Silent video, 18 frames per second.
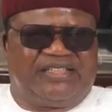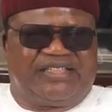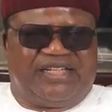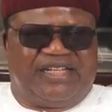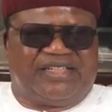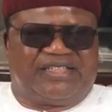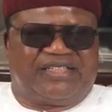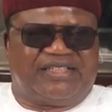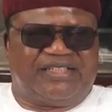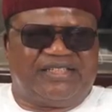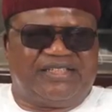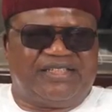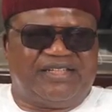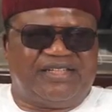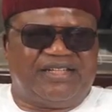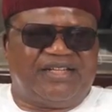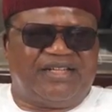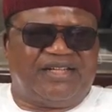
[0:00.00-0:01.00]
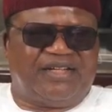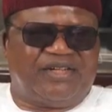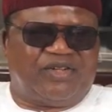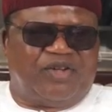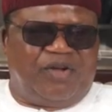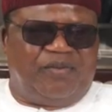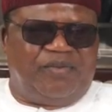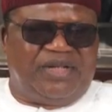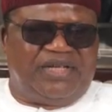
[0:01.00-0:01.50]
the state
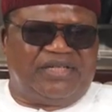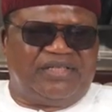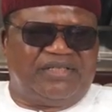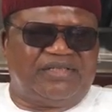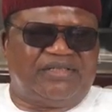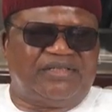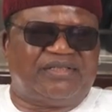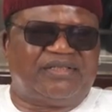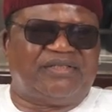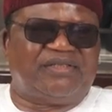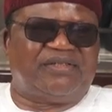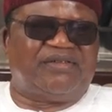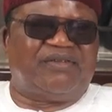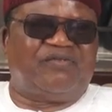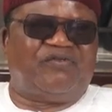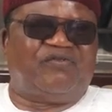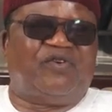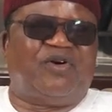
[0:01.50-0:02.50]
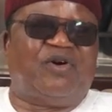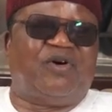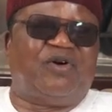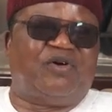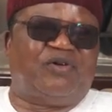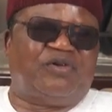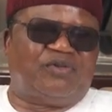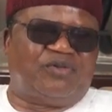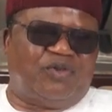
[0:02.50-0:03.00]
coming
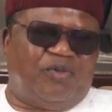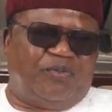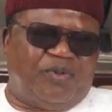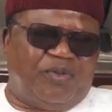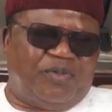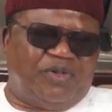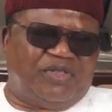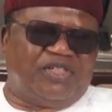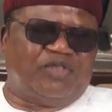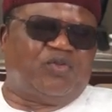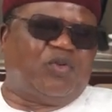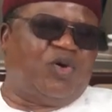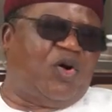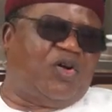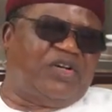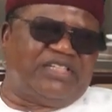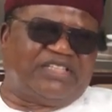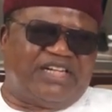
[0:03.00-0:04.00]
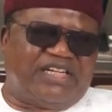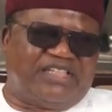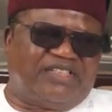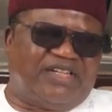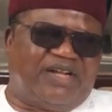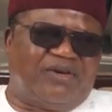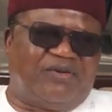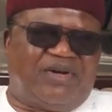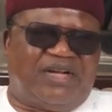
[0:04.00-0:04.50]
to promote it to all the
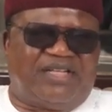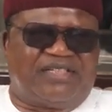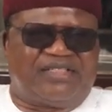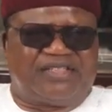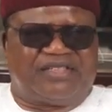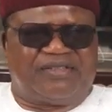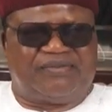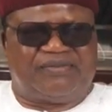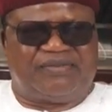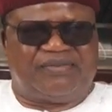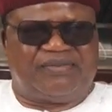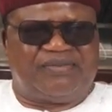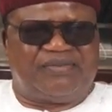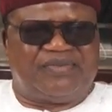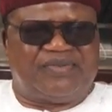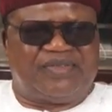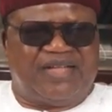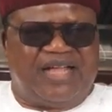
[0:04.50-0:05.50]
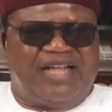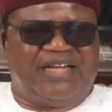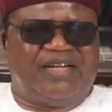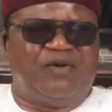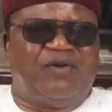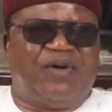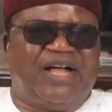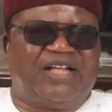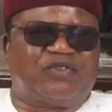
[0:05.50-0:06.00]
traditional rulers.
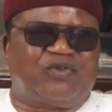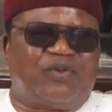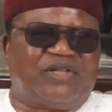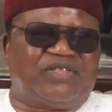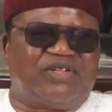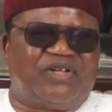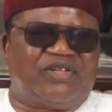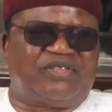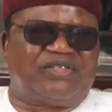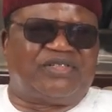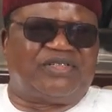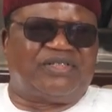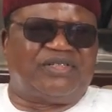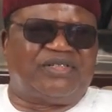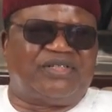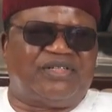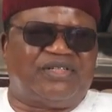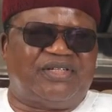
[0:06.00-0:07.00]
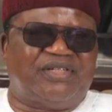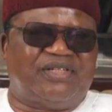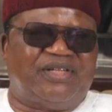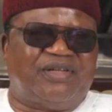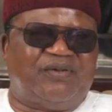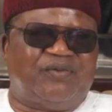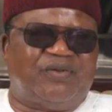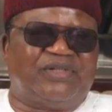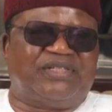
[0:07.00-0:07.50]
And they will ask questions
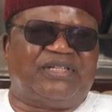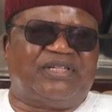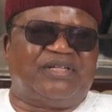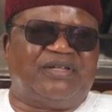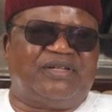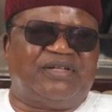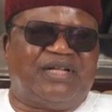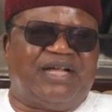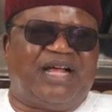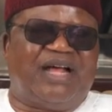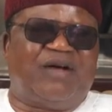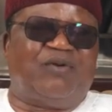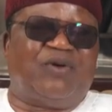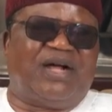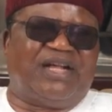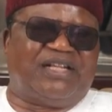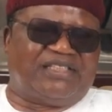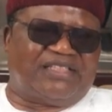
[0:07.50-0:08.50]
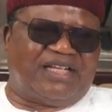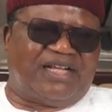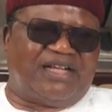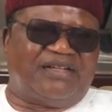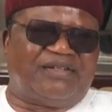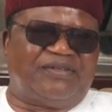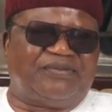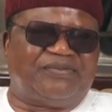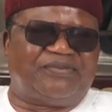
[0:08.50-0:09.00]
which I will
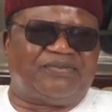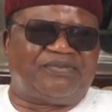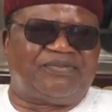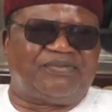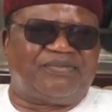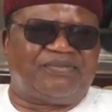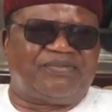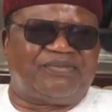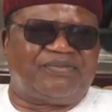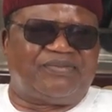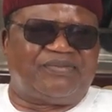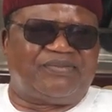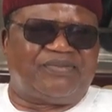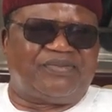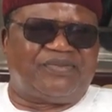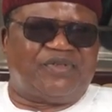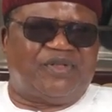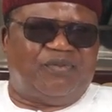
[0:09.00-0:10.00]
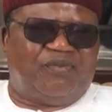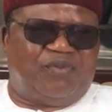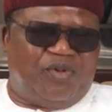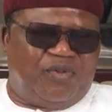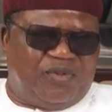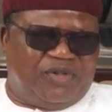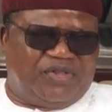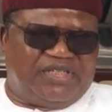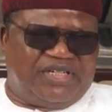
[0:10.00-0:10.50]
answer,
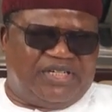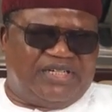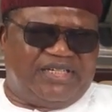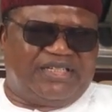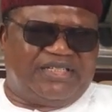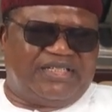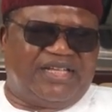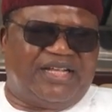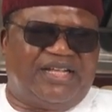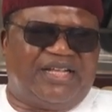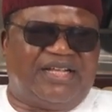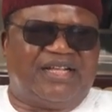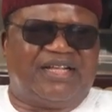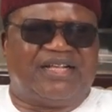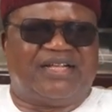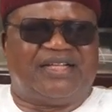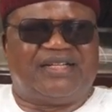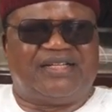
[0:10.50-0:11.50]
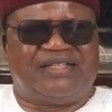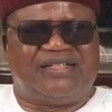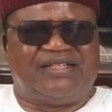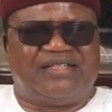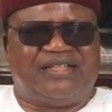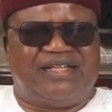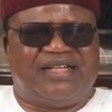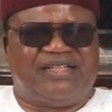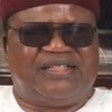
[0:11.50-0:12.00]
promoting this
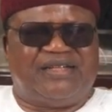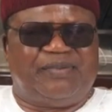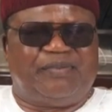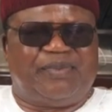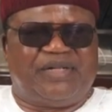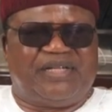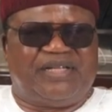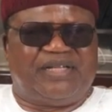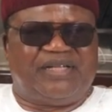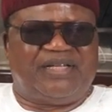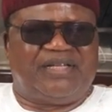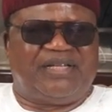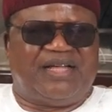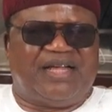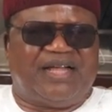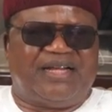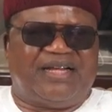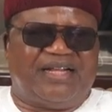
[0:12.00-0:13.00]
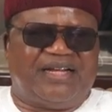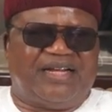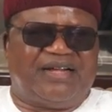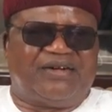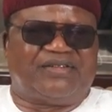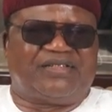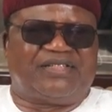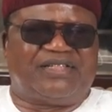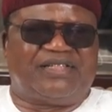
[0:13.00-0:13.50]
SDP and
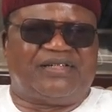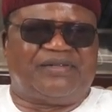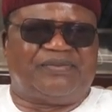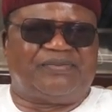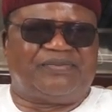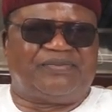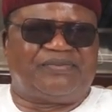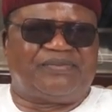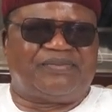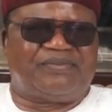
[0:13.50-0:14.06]
NRC.